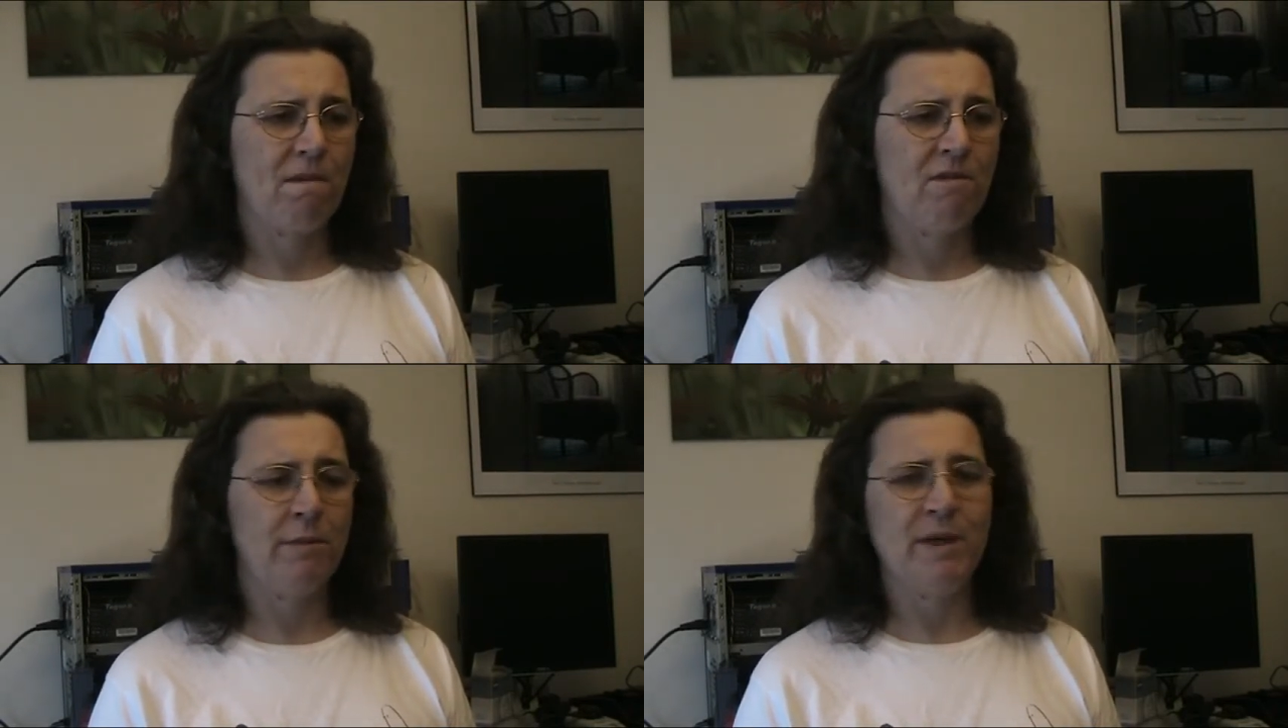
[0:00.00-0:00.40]

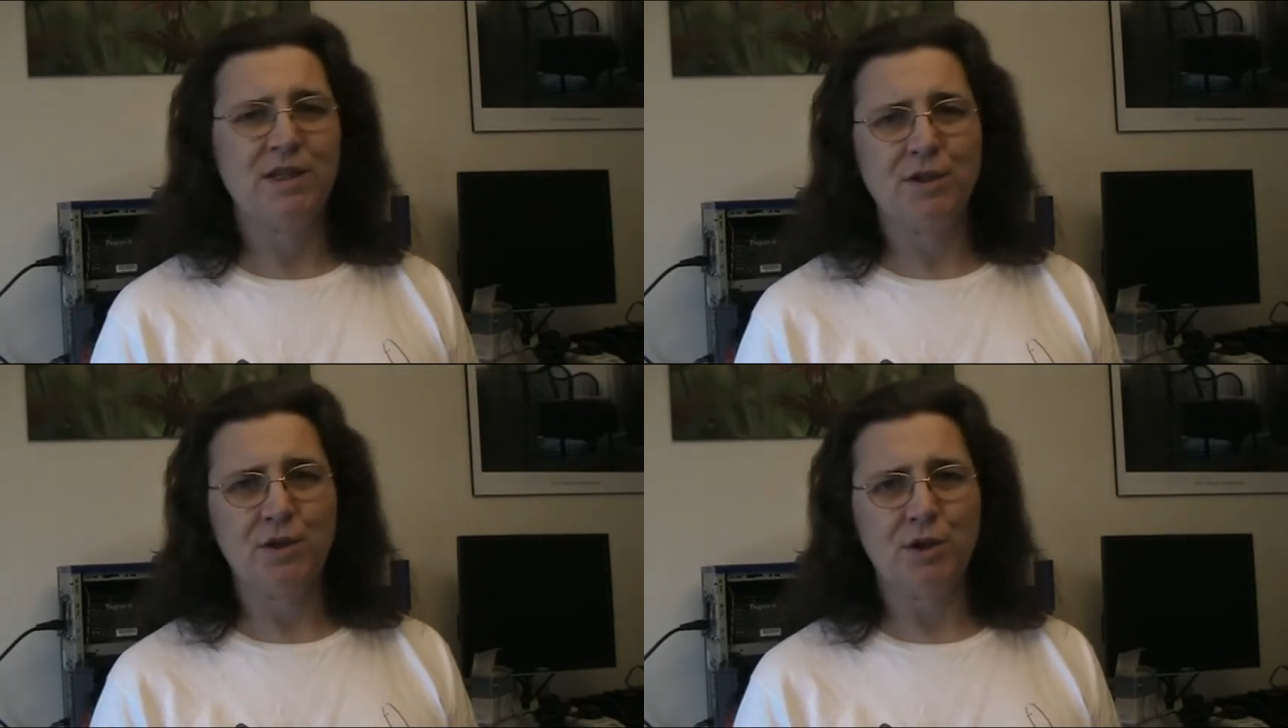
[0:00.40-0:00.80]
for my
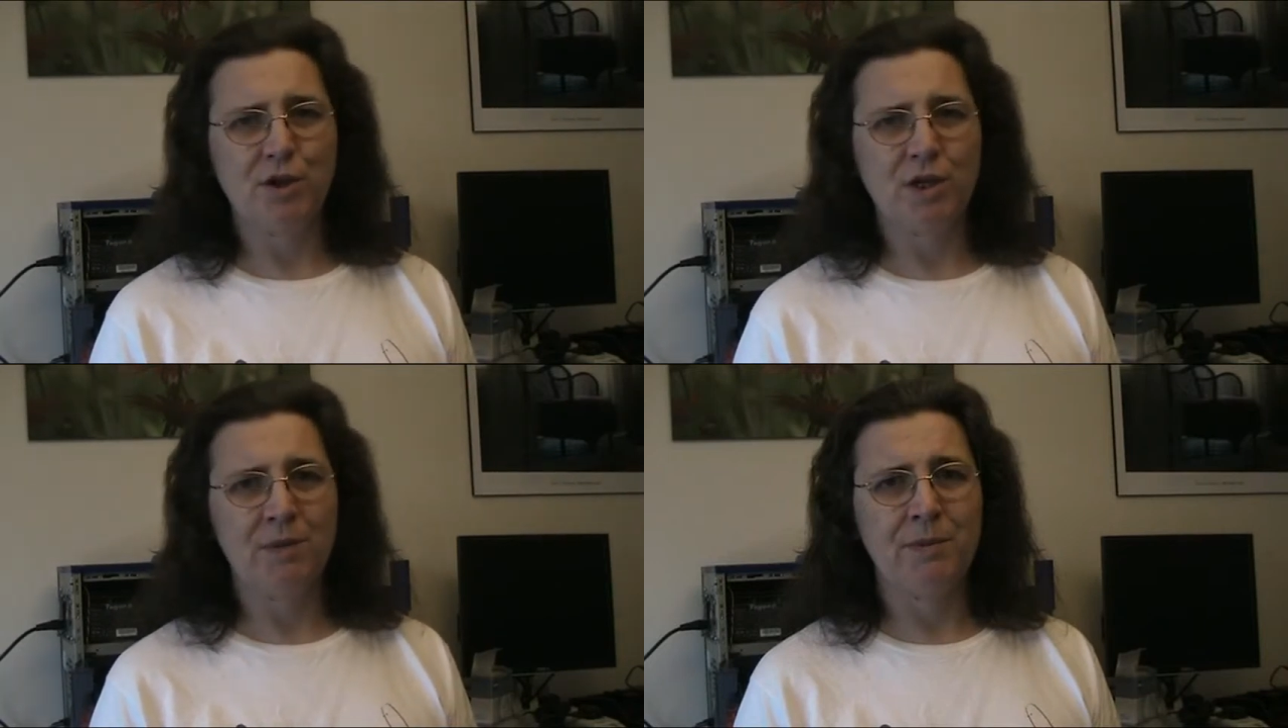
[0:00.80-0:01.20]
search
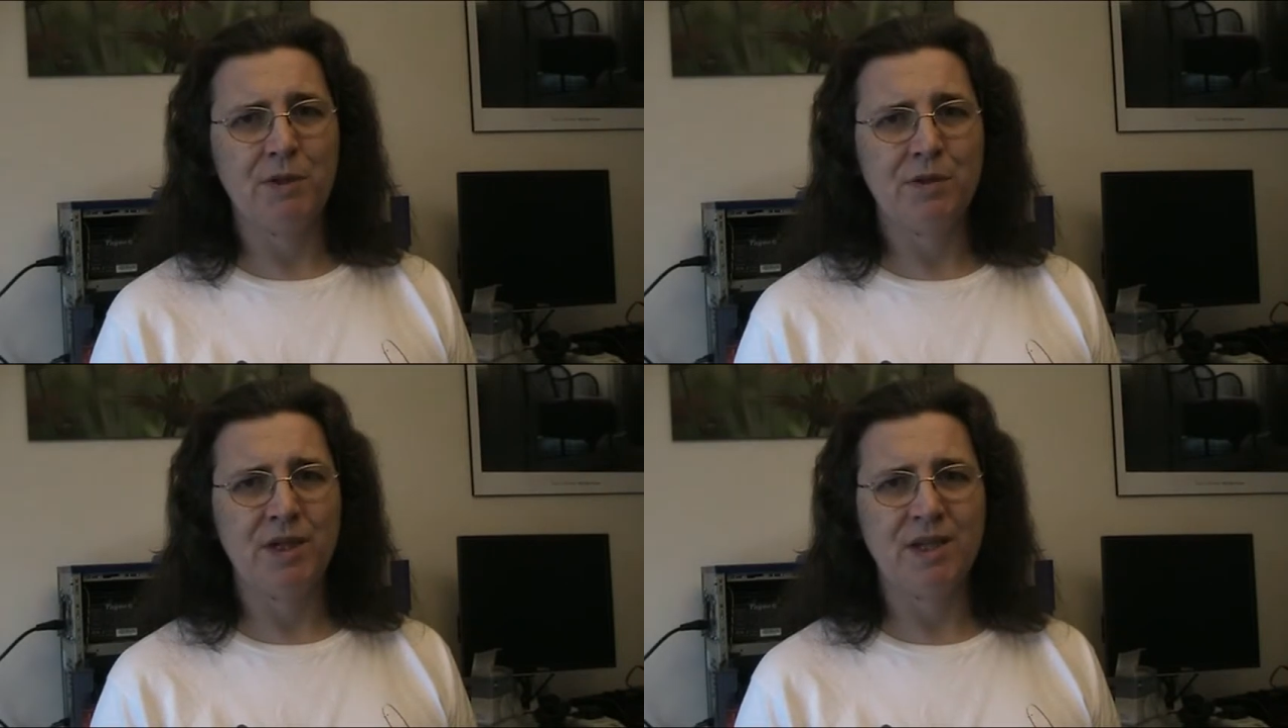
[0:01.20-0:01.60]
I'm
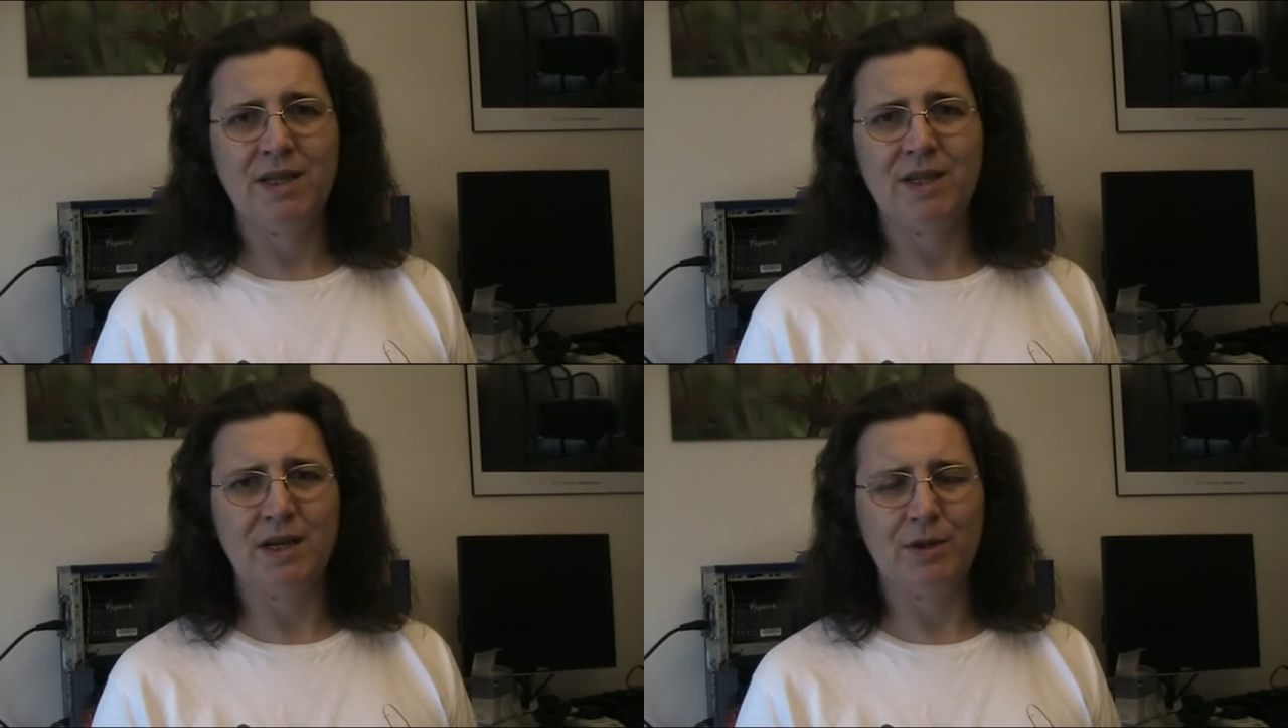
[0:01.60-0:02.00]
using
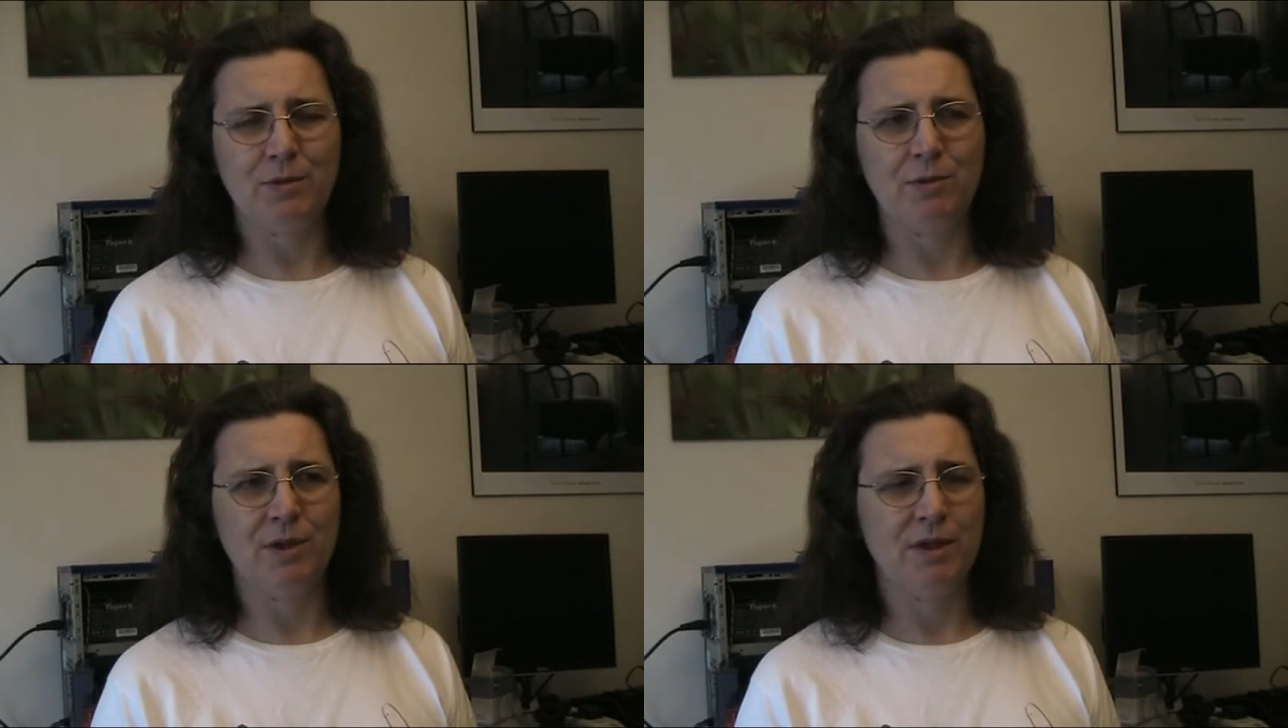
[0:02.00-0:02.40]
Yahoo.